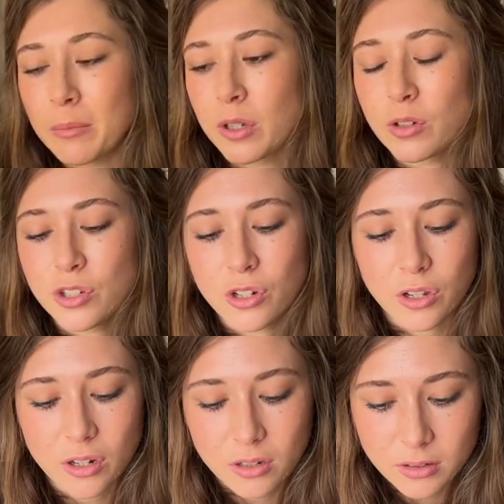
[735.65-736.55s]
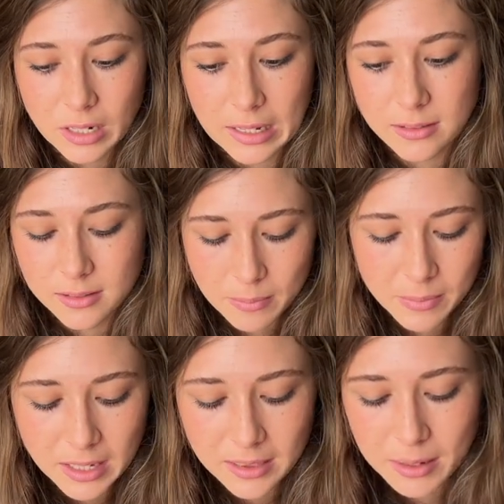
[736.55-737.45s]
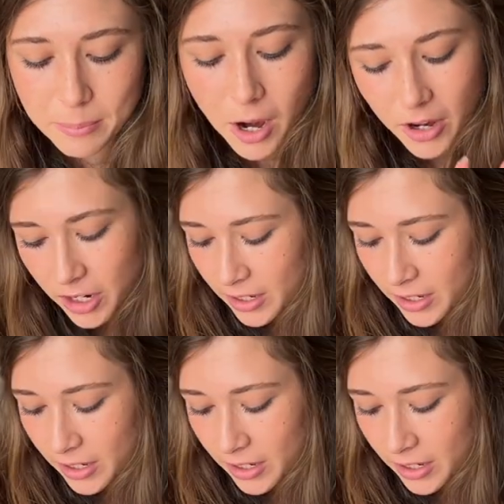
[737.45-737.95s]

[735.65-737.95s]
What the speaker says: because you don't like something that Mario